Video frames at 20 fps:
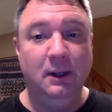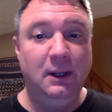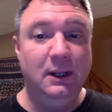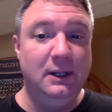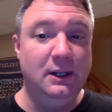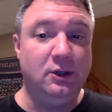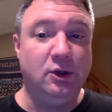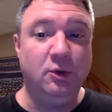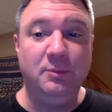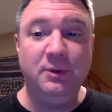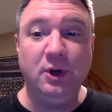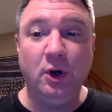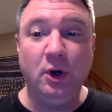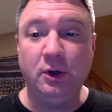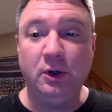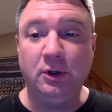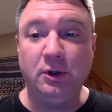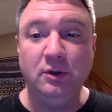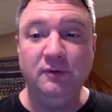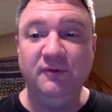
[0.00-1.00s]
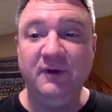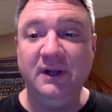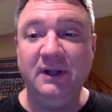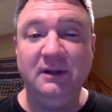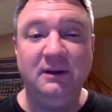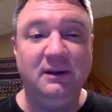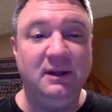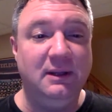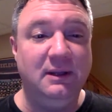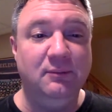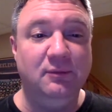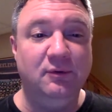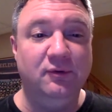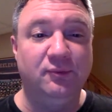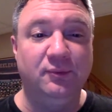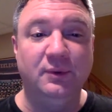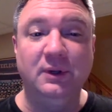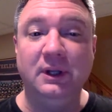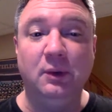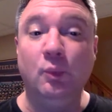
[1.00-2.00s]
And it could be argued if any team
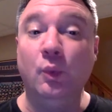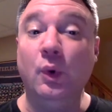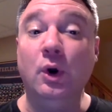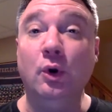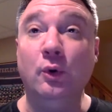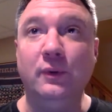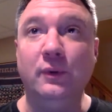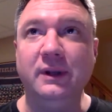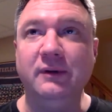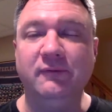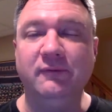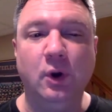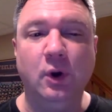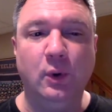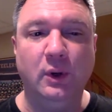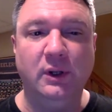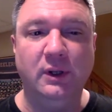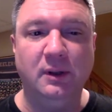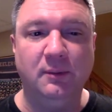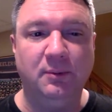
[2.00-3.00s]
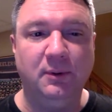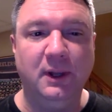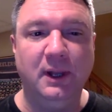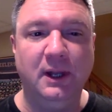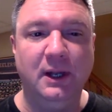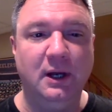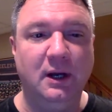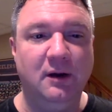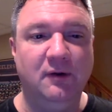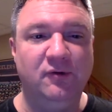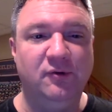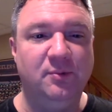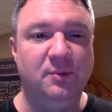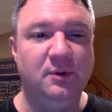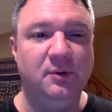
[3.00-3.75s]
was really worthy of going to the playoffs.